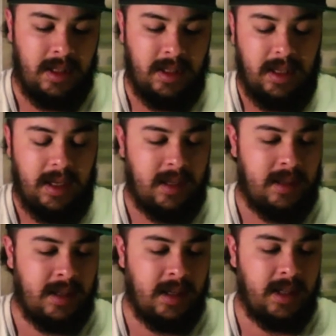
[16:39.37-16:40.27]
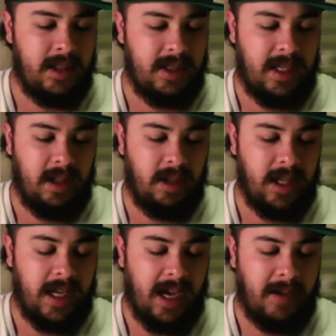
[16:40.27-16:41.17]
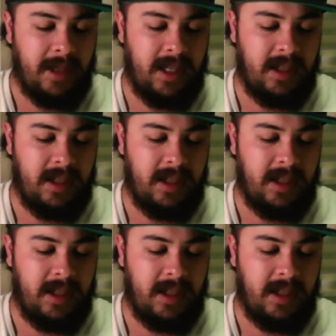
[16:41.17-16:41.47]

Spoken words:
And just take a look at how many